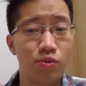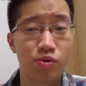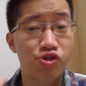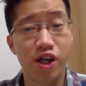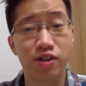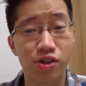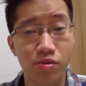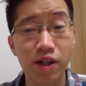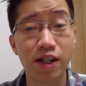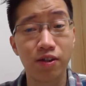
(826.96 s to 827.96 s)
share the
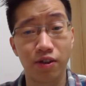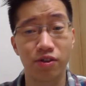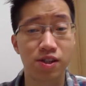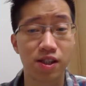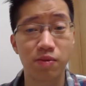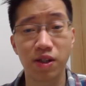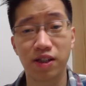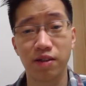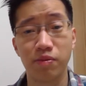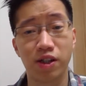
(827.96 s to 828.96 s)
screen on your
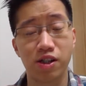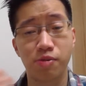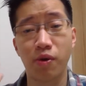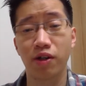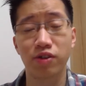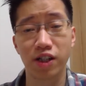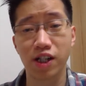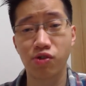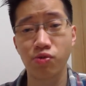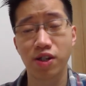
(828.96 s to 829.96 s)
CV, then we can swallow
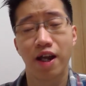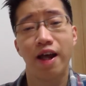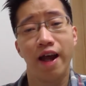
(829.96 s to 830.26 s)
the issues,